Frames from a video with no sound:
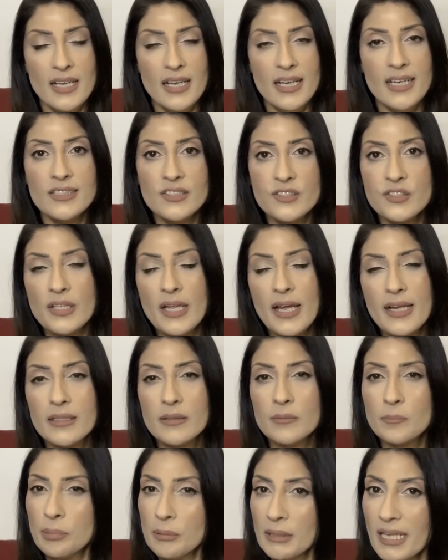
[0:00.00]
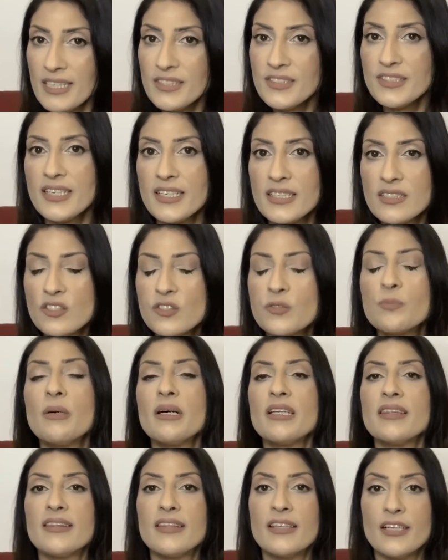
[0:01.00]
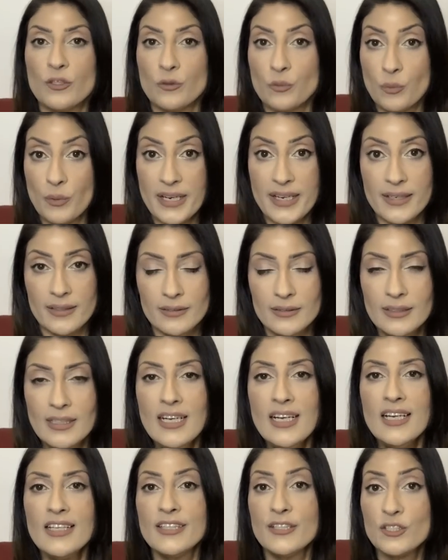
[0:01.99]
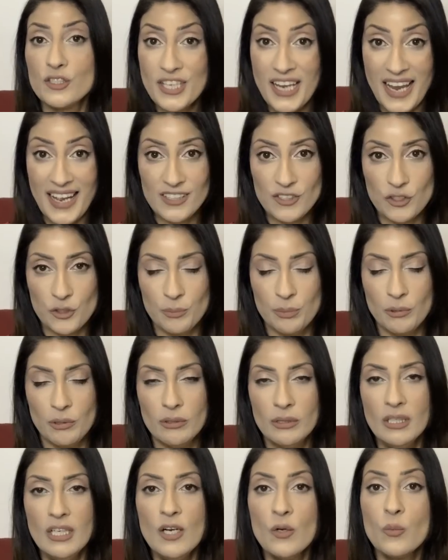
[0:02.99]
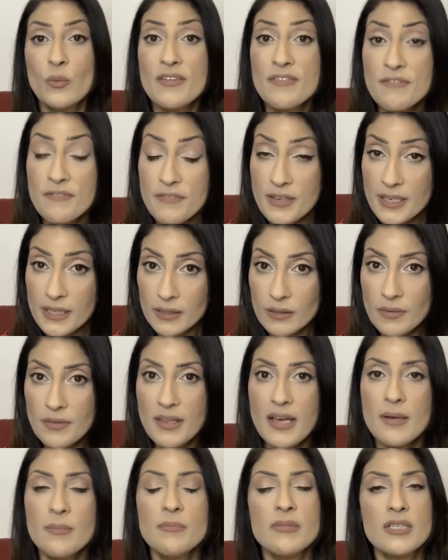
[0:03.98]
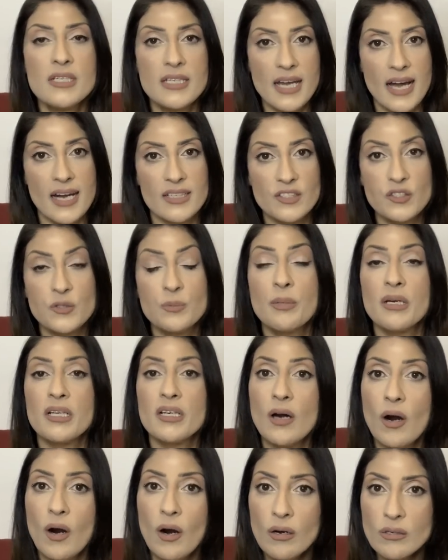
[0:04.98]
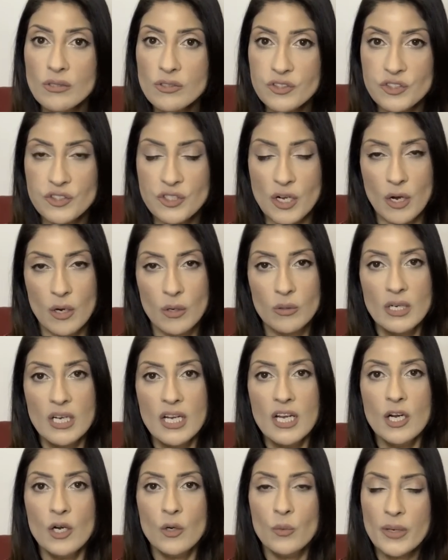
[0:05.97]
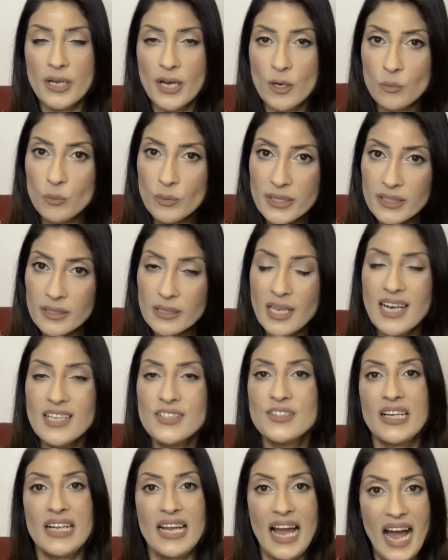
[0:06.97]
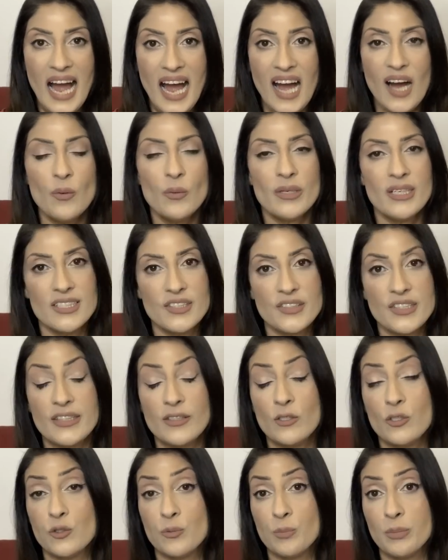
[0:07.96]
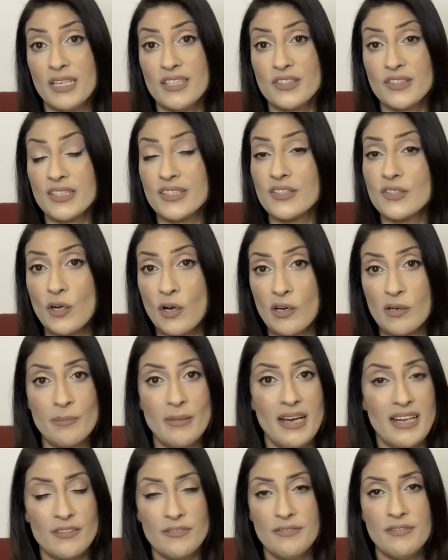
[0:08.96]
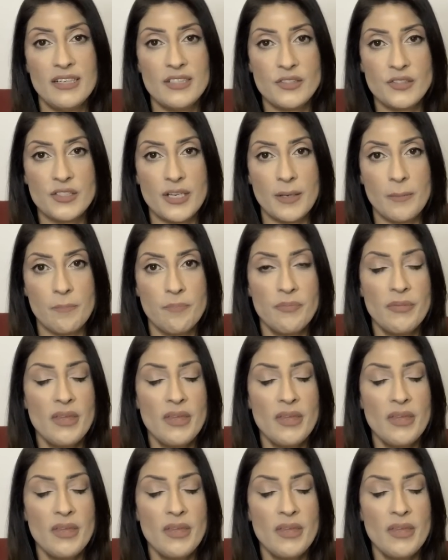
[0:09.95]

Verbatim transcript: It's like blessings, but they're real, they're tangible. We feel them, yes, but also we are realizing how it is that those blessings are manifesting.